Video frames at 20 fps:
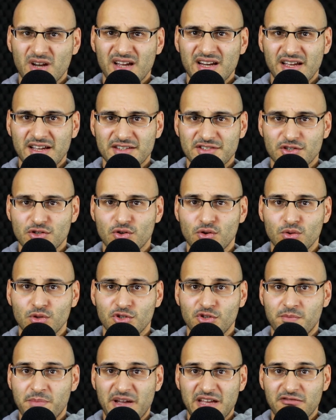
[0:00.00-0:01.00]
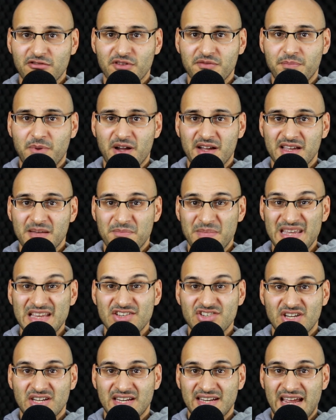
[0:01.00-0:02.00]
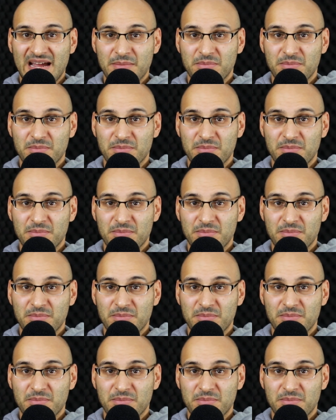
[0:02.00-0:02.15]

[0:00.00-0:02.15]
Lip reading: what I like to call, you're better off buying a peach and an